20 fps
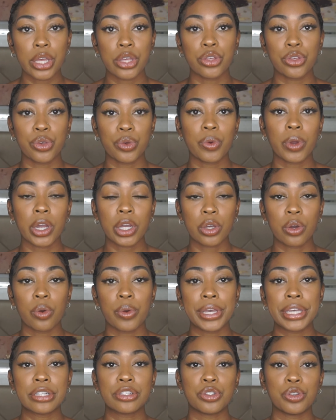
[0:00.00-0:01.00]
you are
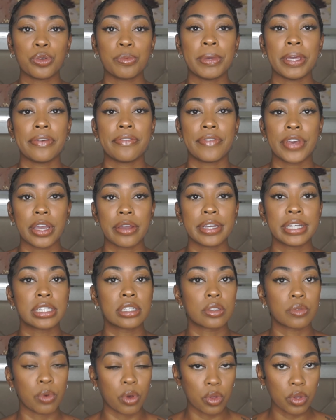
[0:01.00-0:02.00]
going to be very
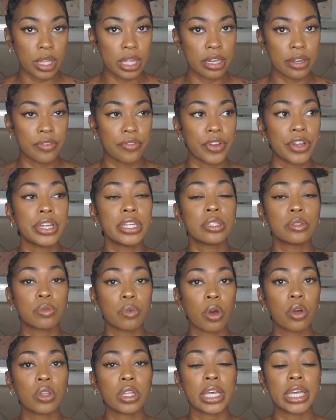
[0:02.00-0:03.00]
swollen. Very
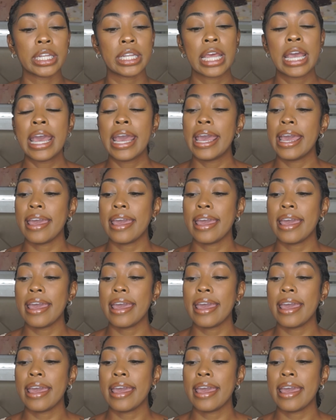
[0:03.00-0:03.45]
swollen.